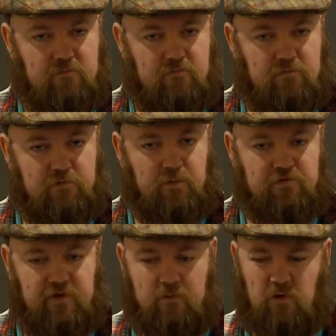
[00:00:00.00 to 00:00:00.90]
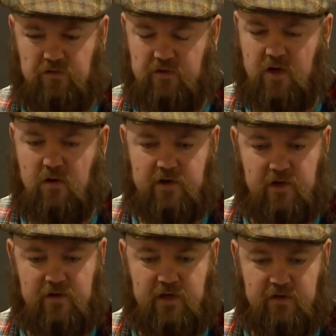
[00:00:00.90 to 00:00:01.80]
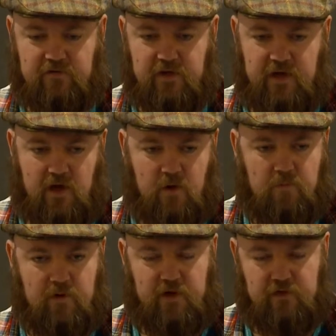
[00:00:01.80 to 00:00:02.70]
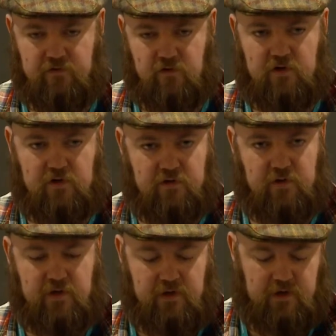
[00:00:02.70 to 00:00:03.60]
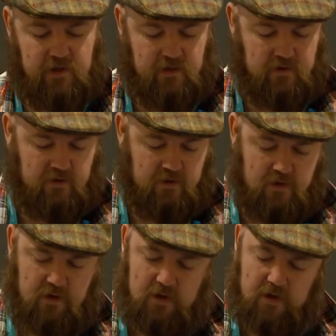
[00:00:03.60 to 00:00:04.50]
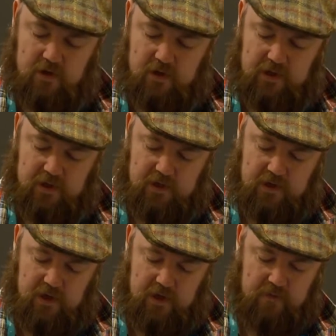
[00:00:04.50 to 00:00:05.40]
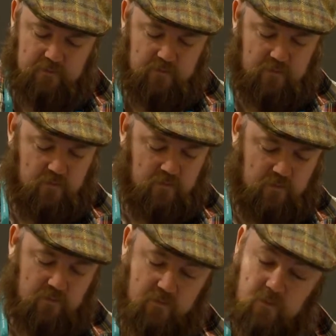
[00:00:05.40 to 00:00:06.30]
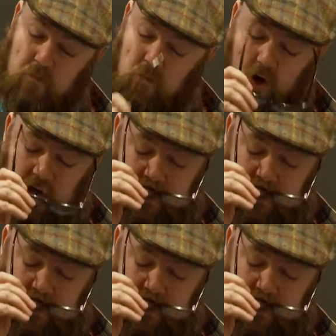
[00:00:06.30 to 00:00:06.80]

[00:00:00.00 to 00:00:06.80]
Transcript: response to that was, no, I don't think it's going to help. It's not going to do anything. And I think what I